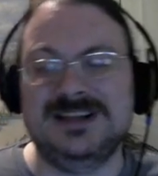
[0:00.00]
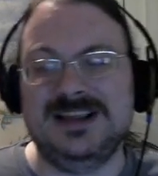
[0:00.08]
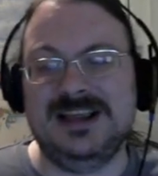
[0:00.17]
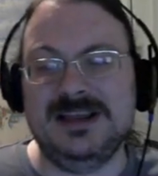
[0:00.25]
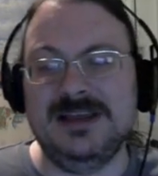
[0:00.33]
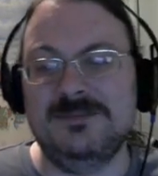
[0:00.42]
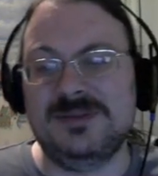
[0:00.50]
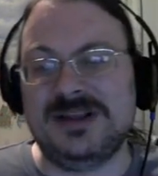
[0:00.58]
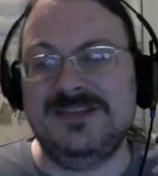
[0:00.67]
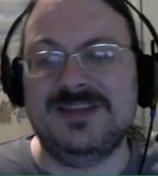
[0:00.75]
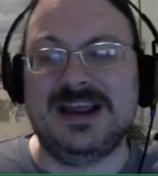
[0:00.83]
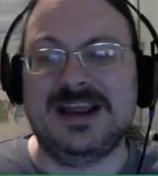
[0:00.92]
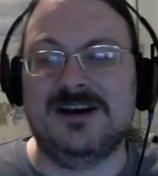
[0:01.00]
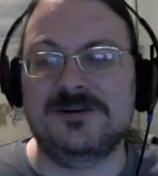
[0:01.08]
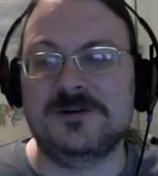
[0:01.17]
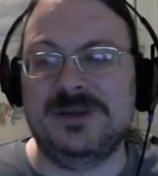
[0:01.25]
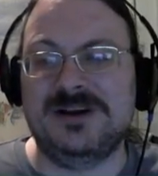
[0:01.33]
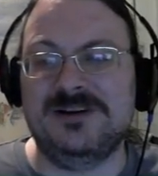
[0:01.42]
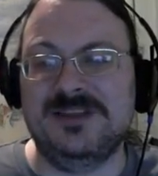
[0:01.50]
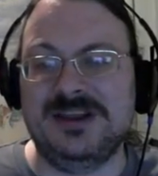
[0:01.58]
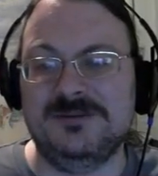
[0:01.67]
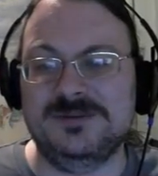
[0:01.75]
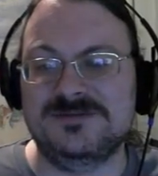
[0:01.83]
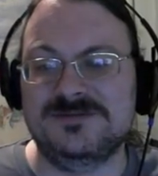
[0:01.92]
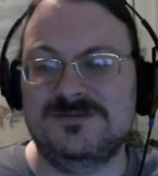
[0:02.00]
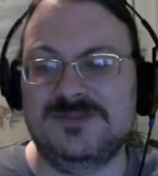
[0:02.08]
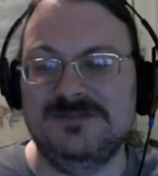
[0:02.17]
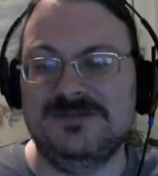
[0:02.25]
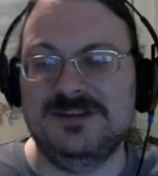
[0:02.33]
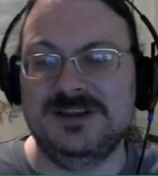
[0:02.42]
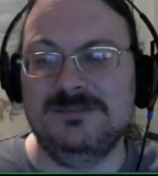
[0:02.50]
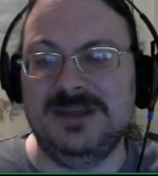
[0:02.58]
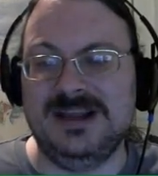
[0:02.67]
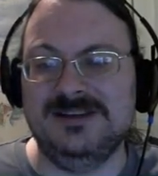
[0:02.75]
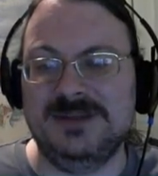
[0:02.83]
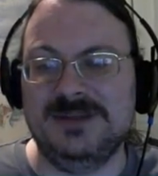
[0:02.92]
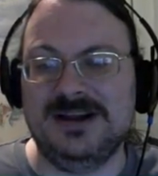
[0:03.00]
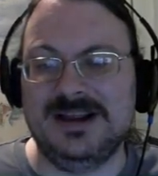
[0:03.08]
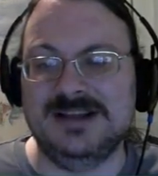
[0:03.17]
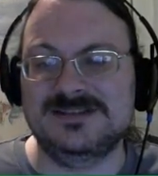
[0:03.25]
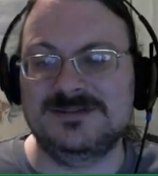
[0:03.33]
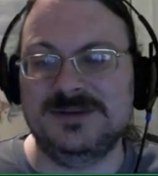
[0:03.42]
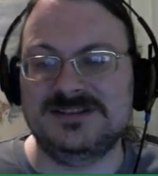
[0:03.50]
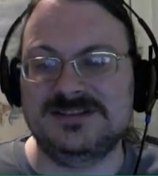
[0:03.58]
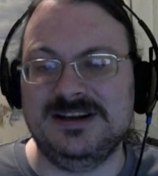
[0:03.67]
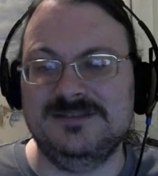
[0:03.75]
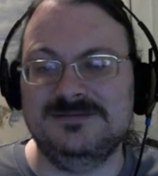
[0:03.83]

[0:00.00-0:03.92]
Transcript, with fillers: He played the character better than it was rightfully made to be, I guess is the way to say